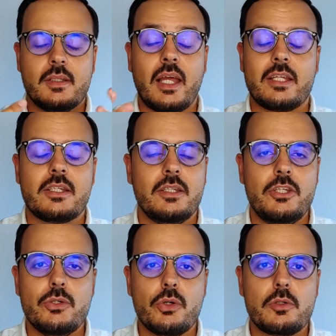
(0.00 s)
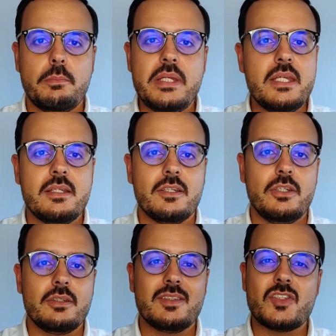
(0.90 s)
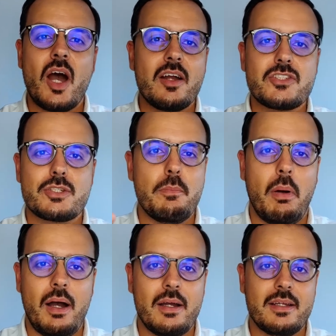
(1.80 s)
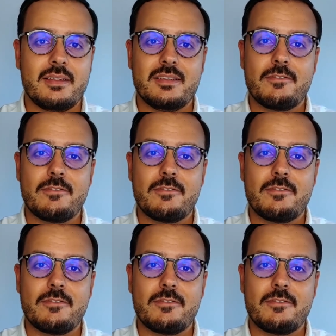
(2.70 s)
like you're being touched by